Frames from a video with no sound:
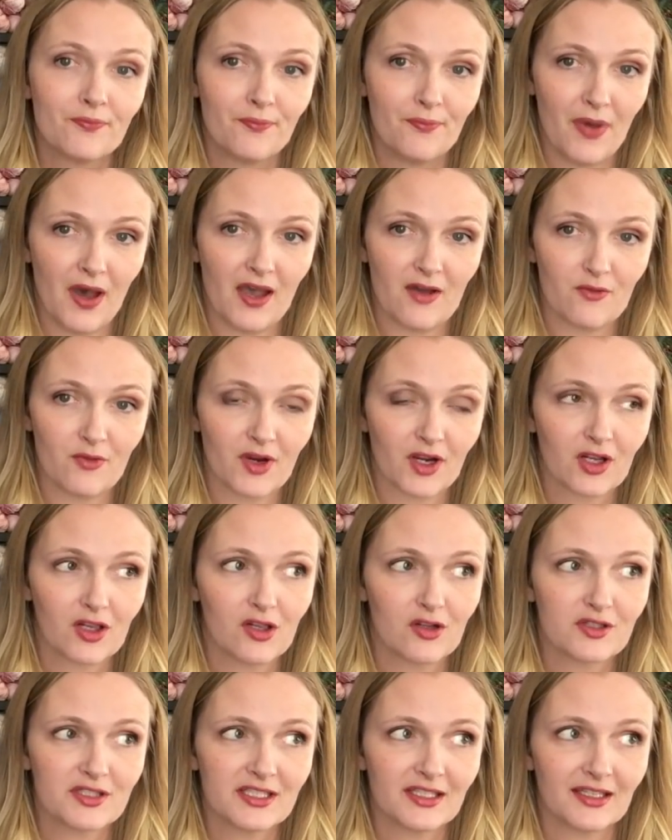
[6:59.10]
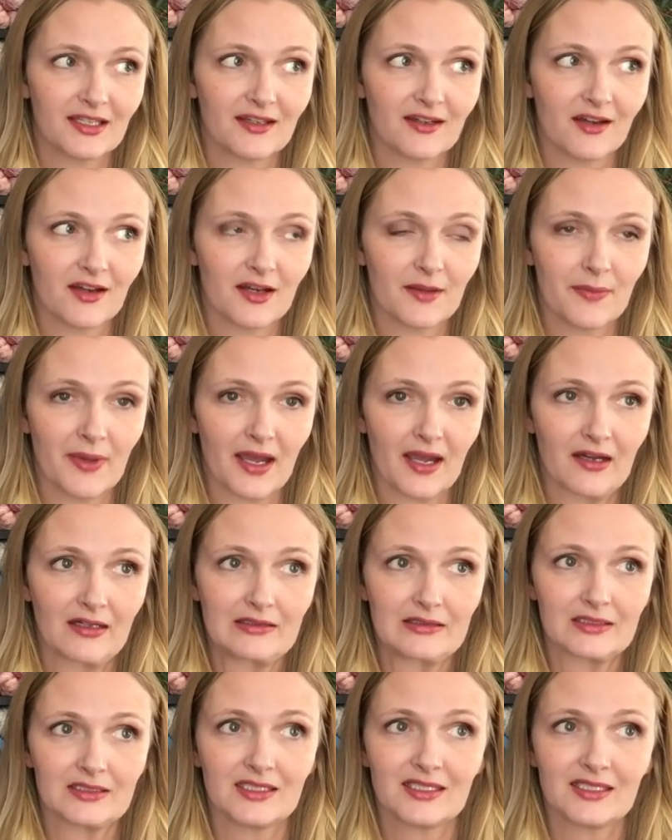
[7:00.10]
But we're closing in on about